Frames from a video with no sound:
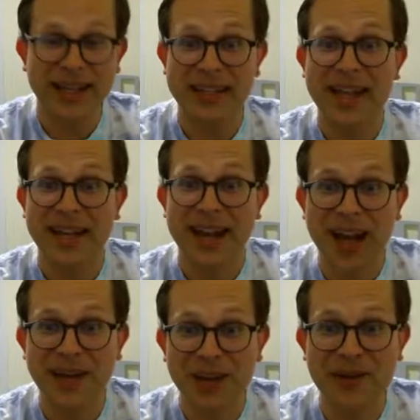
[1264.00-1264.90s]
I said,
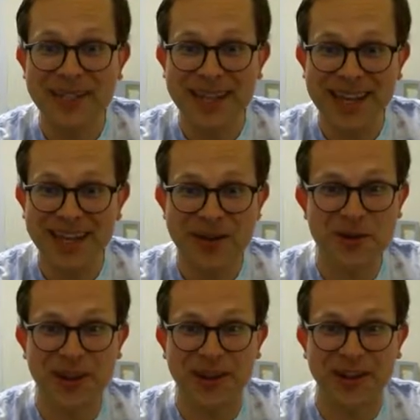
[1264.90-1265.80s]
I'll always take a new
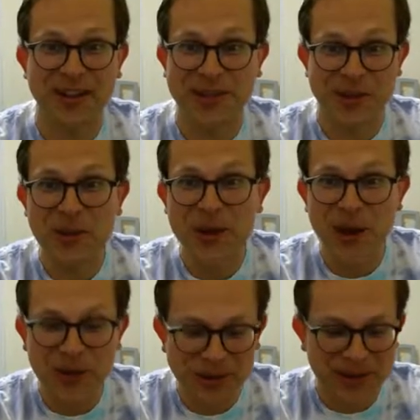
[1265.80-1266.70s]
cart because who
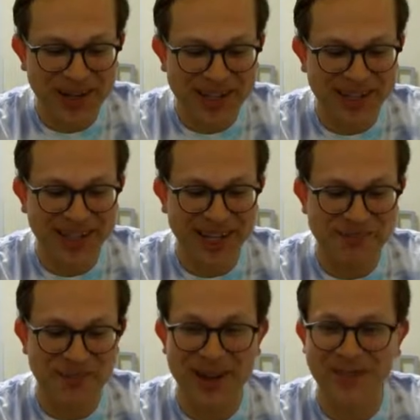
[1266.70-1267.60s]
knows when it's gonna get
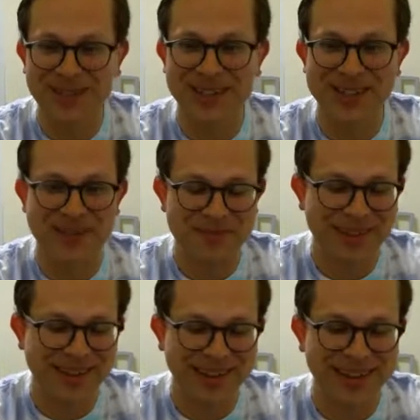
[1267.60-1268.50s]
buffed on
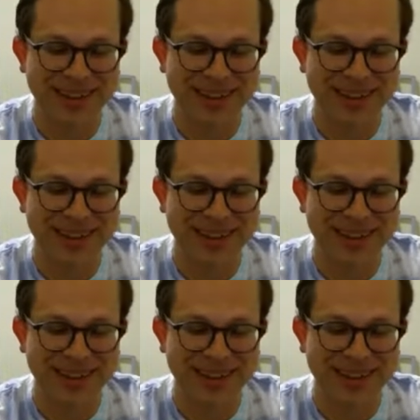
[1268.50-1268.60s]
something